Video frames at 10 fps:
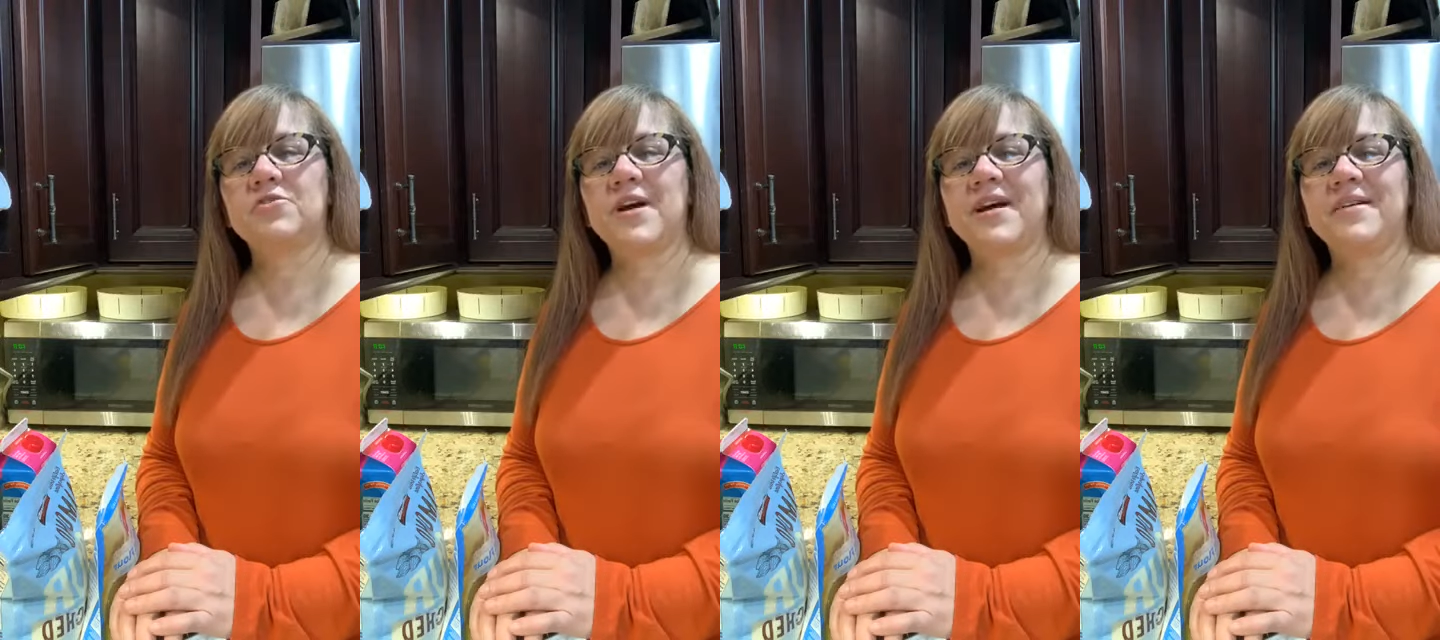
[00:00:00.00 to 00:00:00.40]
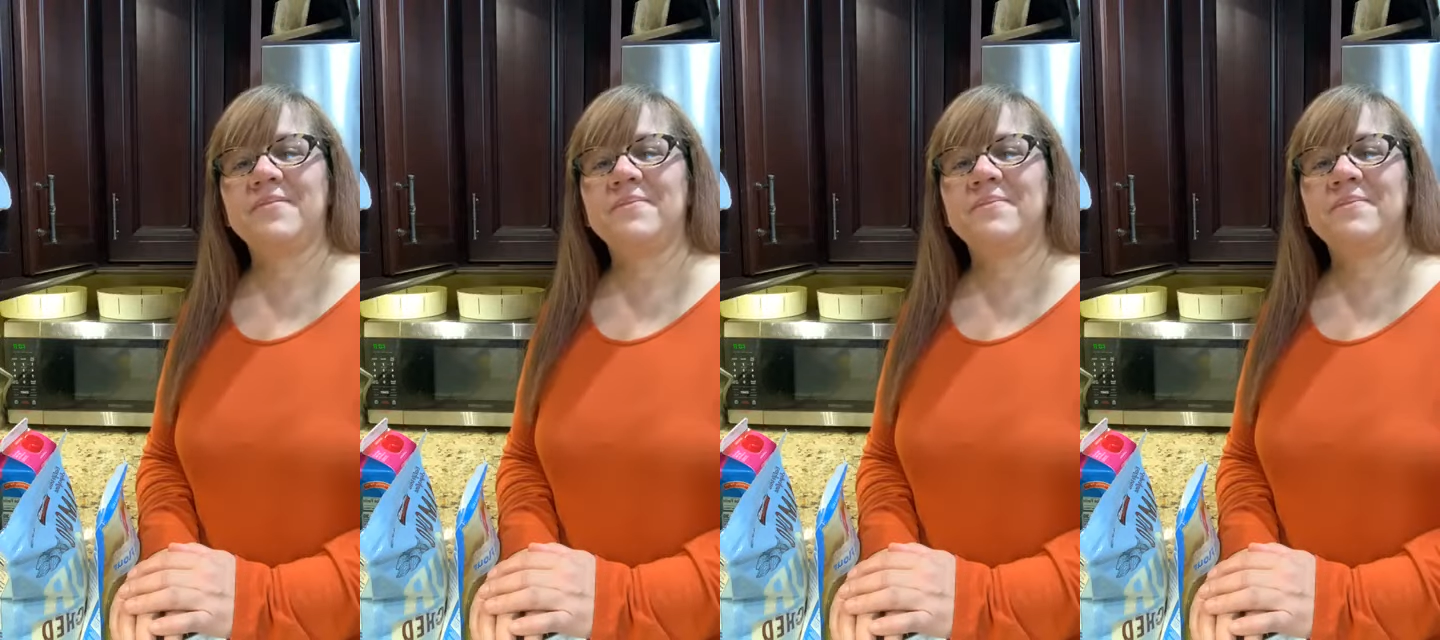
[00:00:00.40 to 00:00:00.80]
to try it.
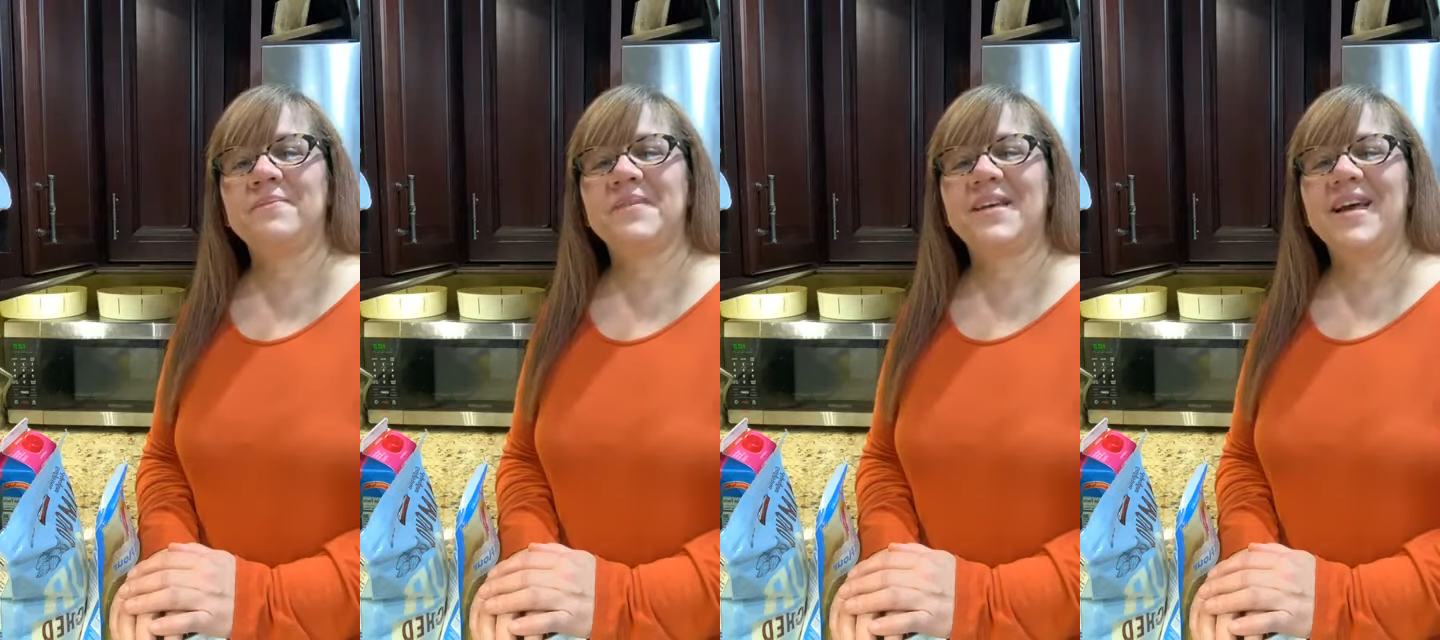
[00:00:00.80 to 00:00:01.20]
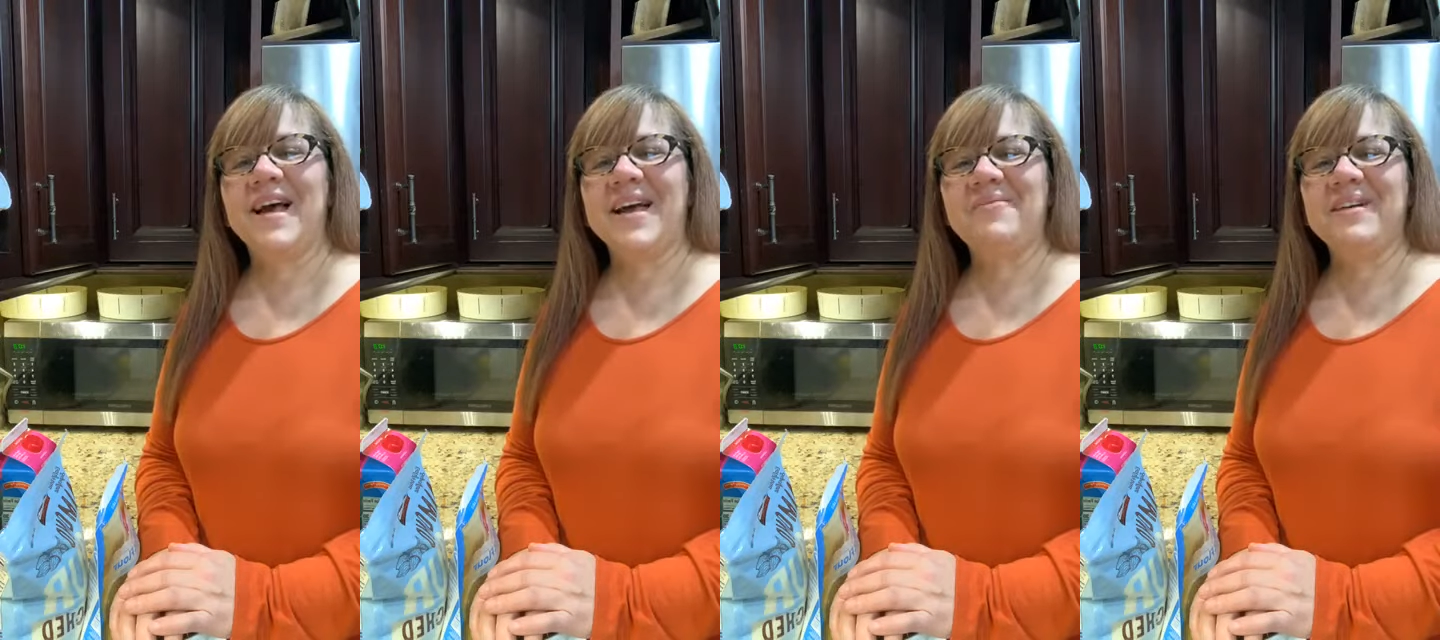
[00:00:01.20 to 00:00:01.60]

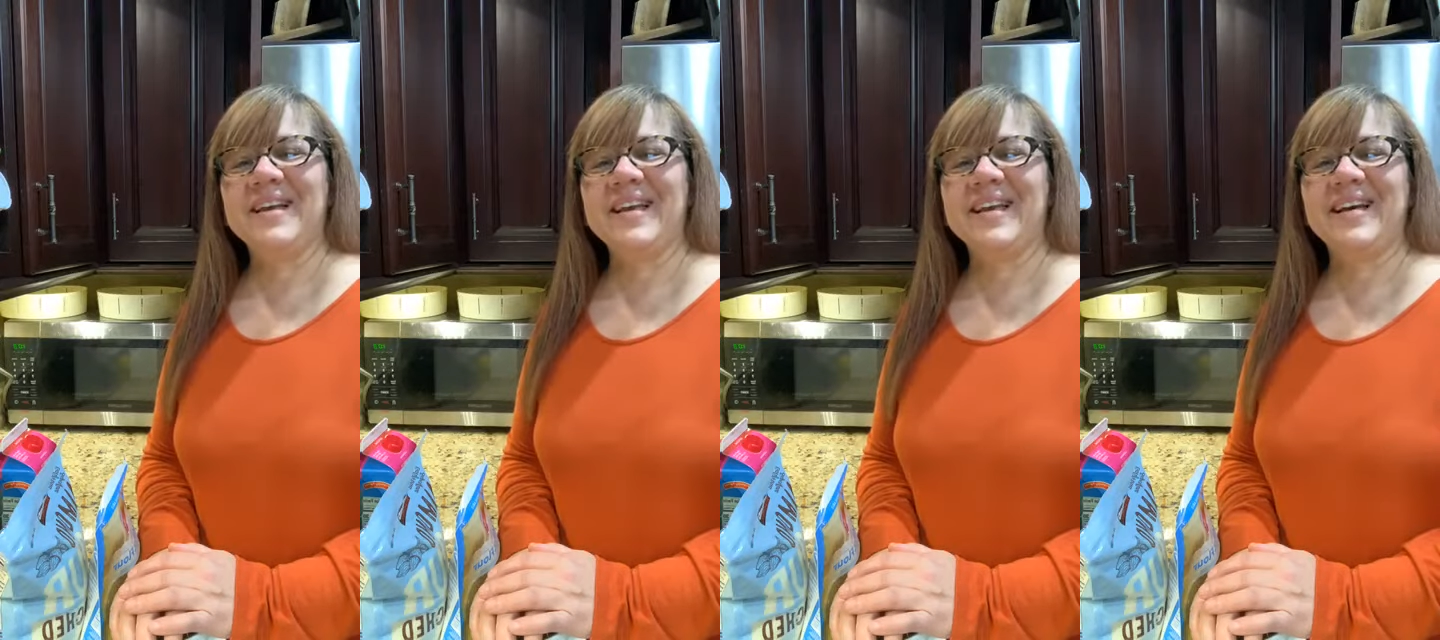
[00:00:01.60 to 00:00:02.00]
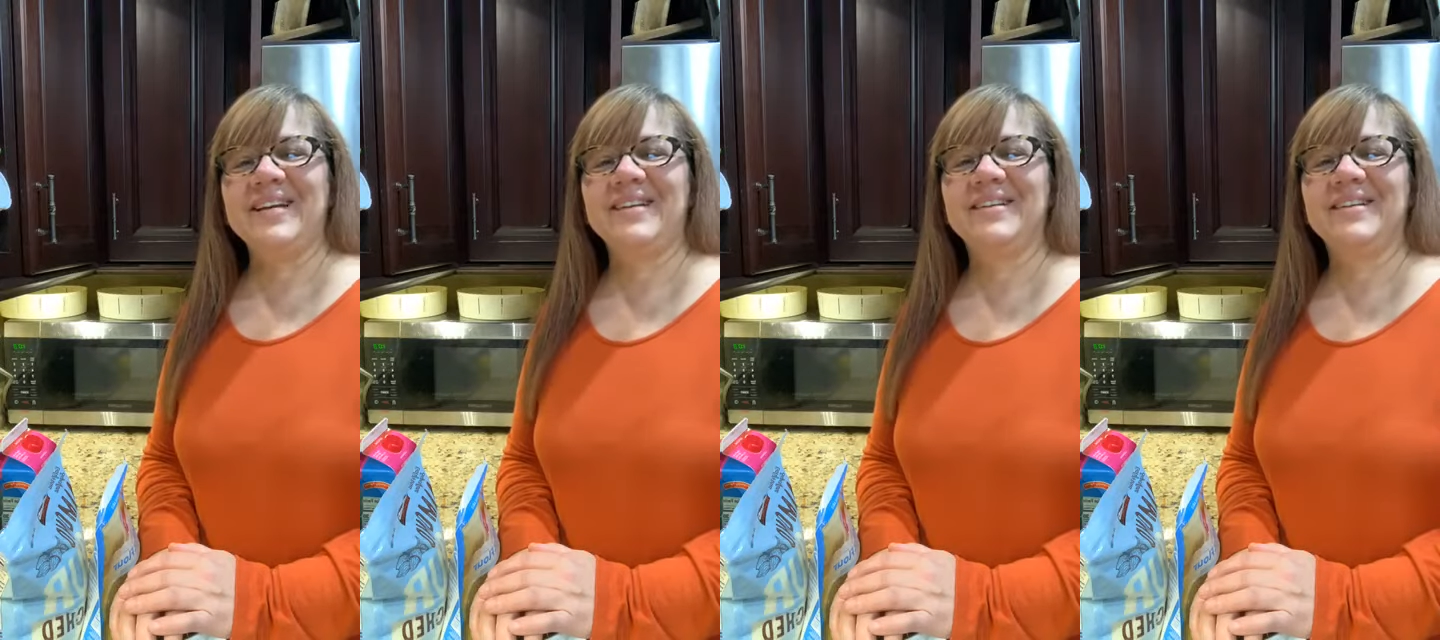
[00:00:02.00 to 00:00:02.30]
Hey, Renita.